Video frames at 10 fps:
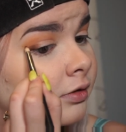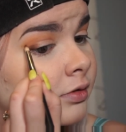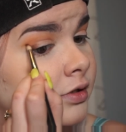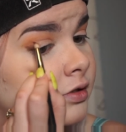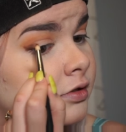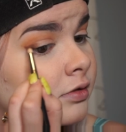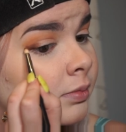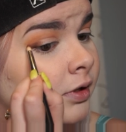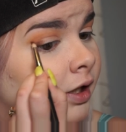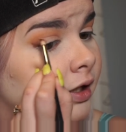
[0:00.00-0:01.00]
was
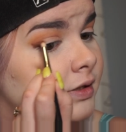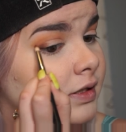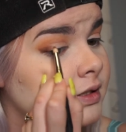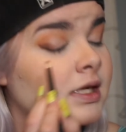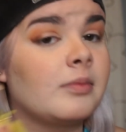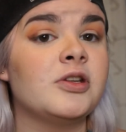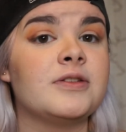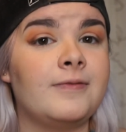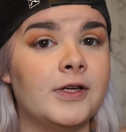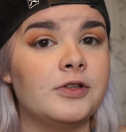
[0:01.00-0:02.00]
super nice. His name was
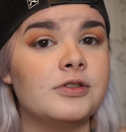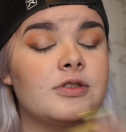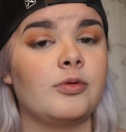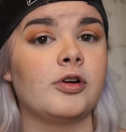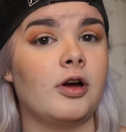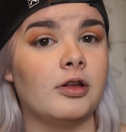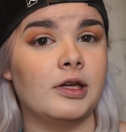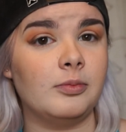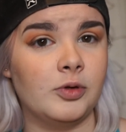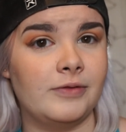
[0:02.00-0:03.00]
Phil, so we were calling
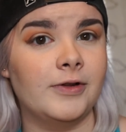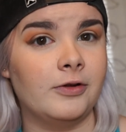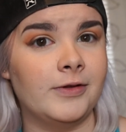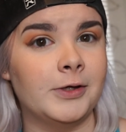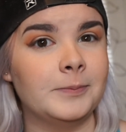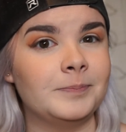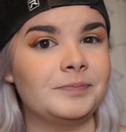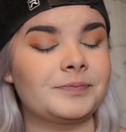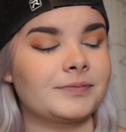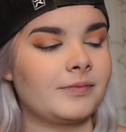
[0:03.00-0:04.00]
him Refill Phil.
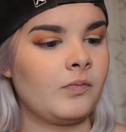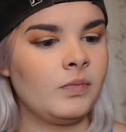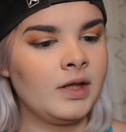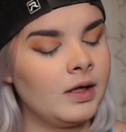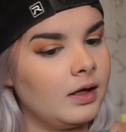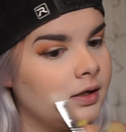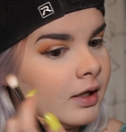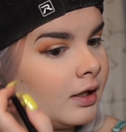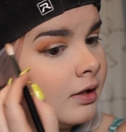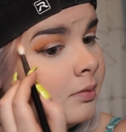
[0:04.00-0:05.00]
And I
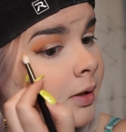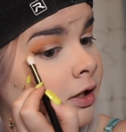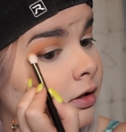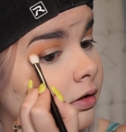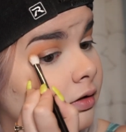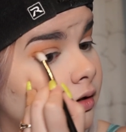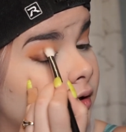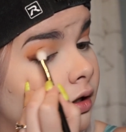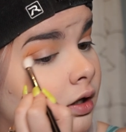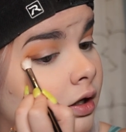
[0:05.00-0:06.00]
had about,
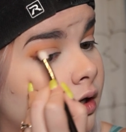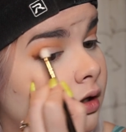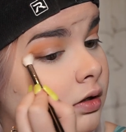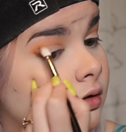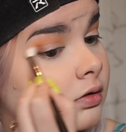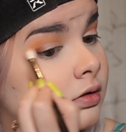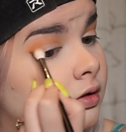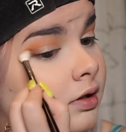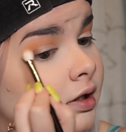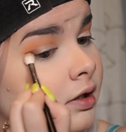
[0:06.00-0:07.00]
I
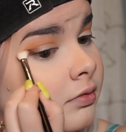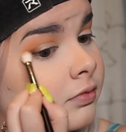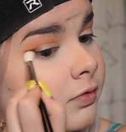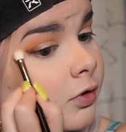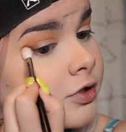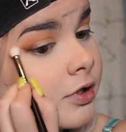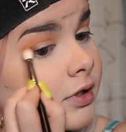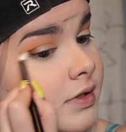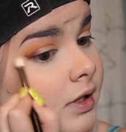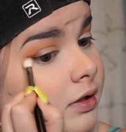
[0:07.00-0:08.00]
think I had 4
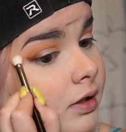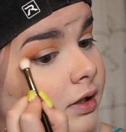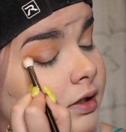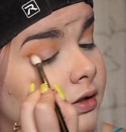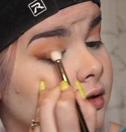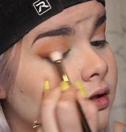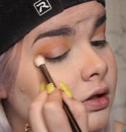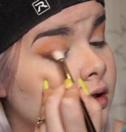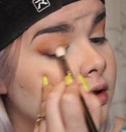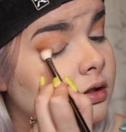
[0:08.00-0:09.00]
drinks that night.
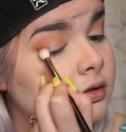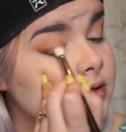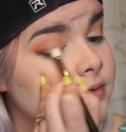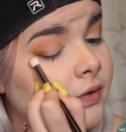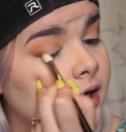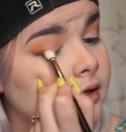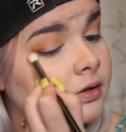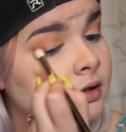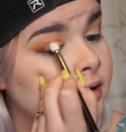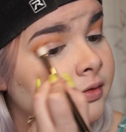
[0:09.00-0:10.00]
It was fine.
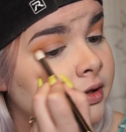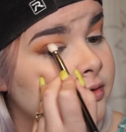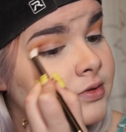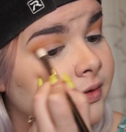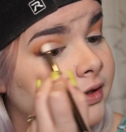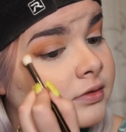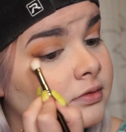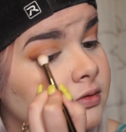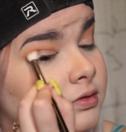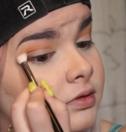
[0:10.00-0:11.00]
Everything was fun.
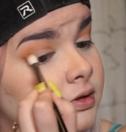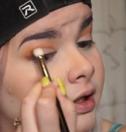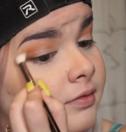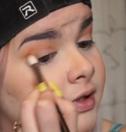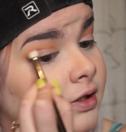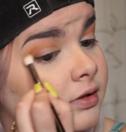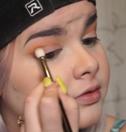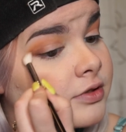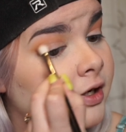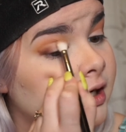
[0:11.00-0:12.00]
I loved it. It was
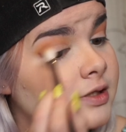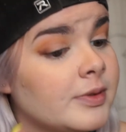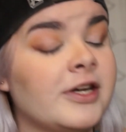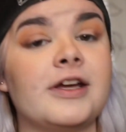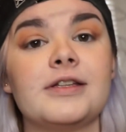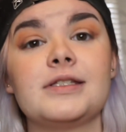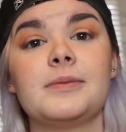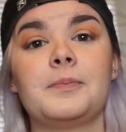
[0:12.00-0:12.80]
a great experience.